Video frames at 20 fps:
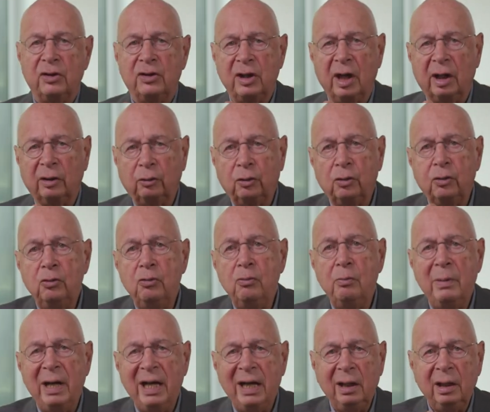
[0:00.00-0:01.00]
There are two
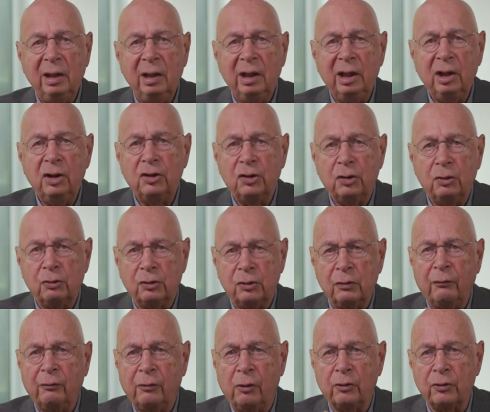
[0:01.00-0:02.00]
main issues
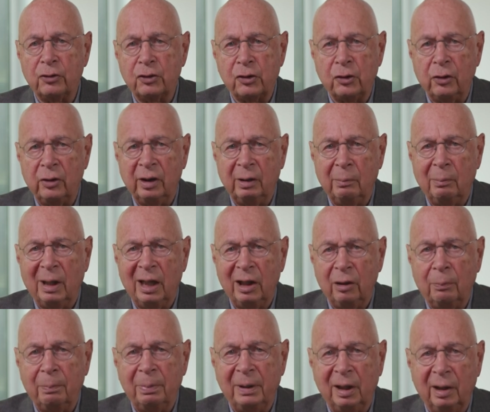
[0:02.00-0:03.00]
of concern, in my
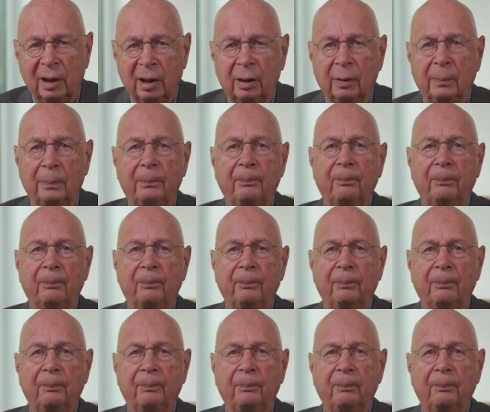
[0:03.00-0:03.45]
opinion.